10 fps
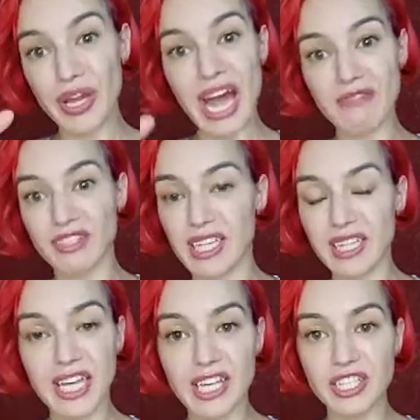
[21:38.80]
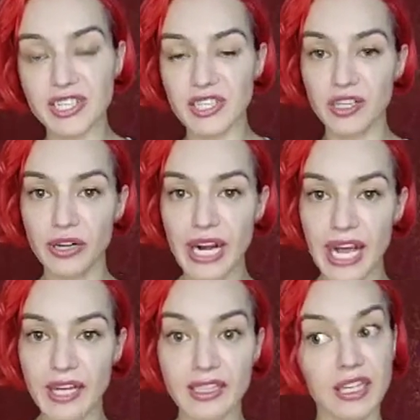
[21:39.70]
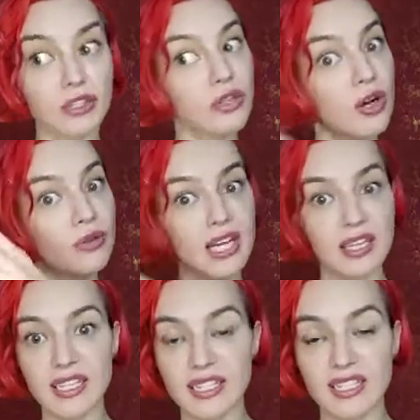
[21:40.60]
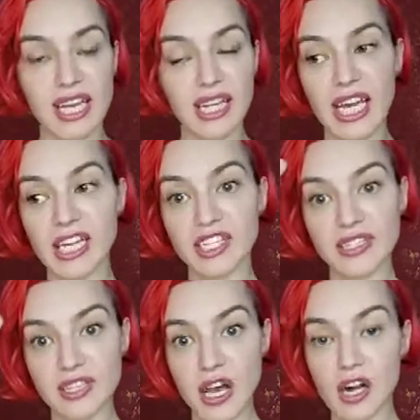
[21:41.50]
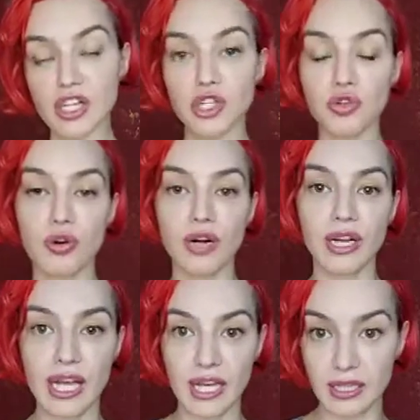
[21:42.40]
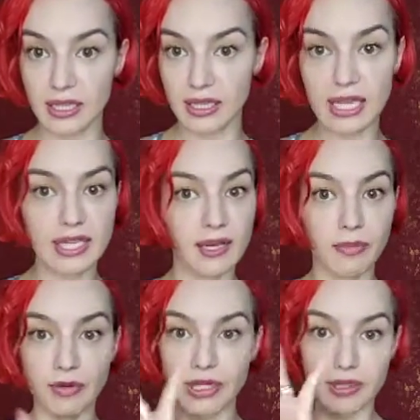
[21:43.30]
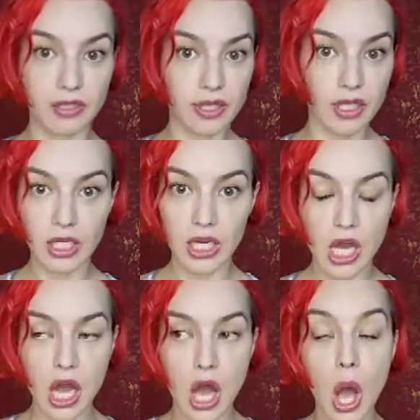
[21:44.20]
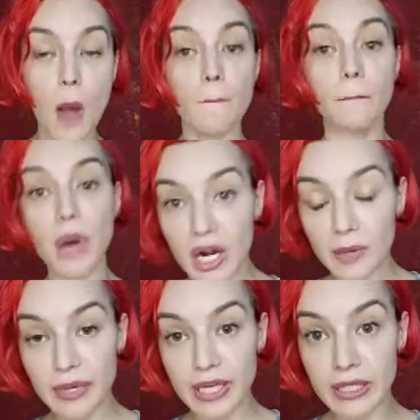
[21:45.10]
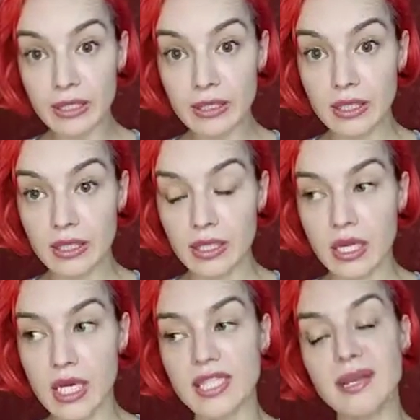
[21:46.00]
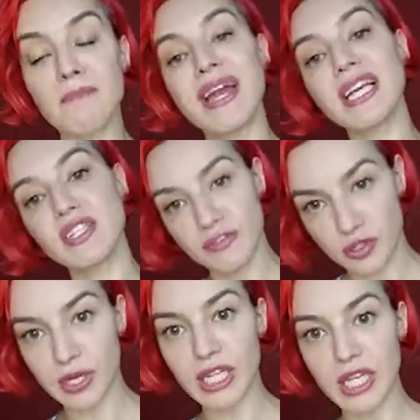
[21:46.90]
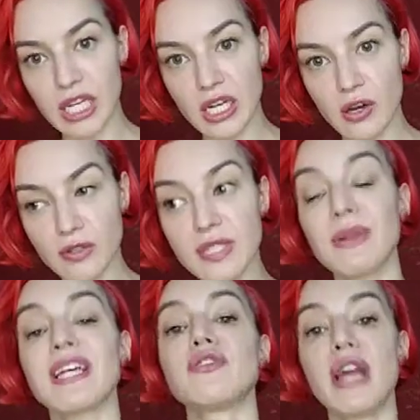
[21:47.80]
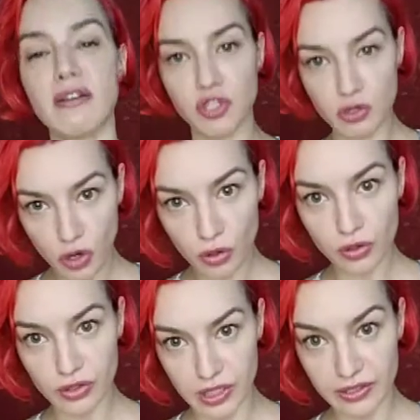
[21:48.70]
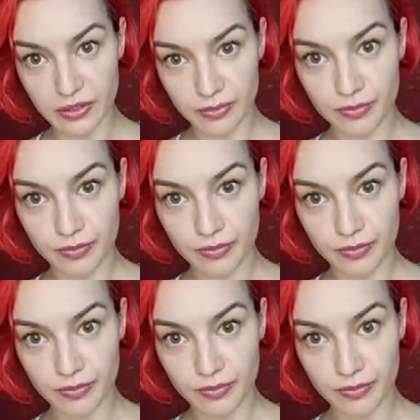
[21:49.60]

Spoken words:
you have 10 kgs in your hand and you know that these 10 kgs are short and that's about it. Barbell is the base of 20 kilos plus you have to load on it.